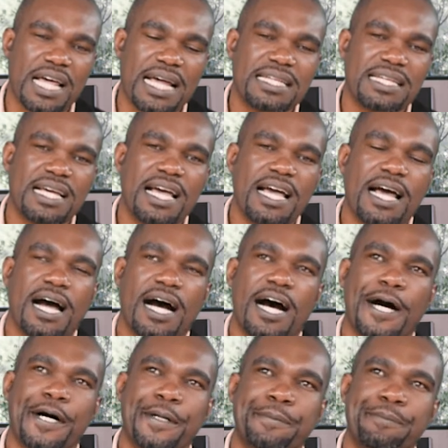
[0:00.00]
that
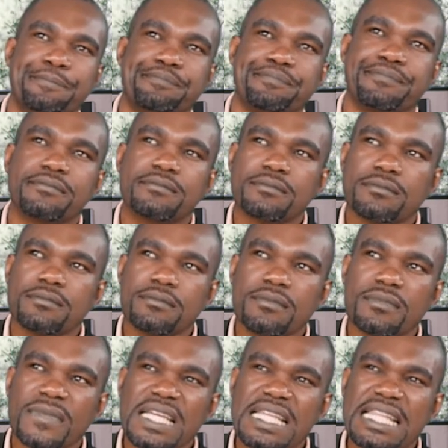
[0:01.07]
um,
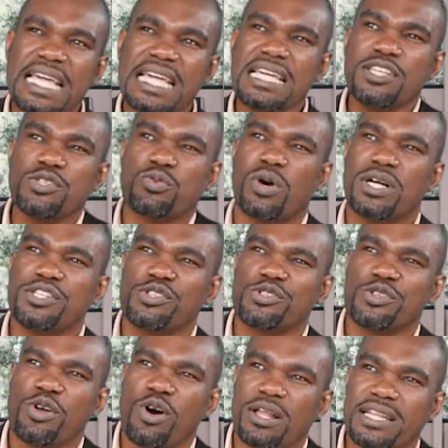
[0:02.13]
there is what
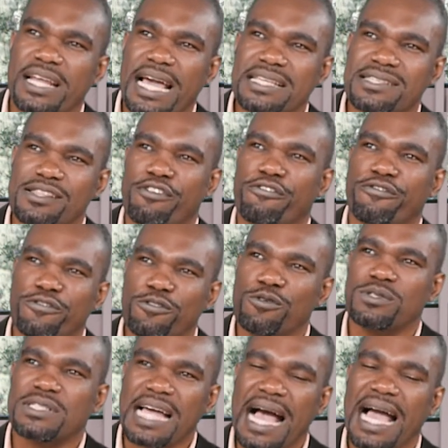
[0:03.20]
is known as the
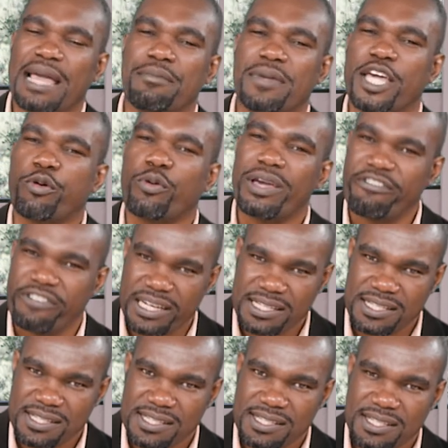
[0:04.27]
full time
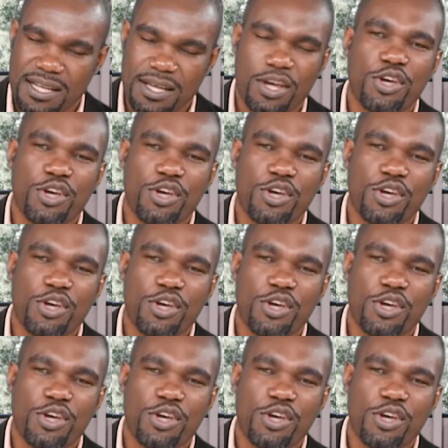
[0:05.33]
equivalence.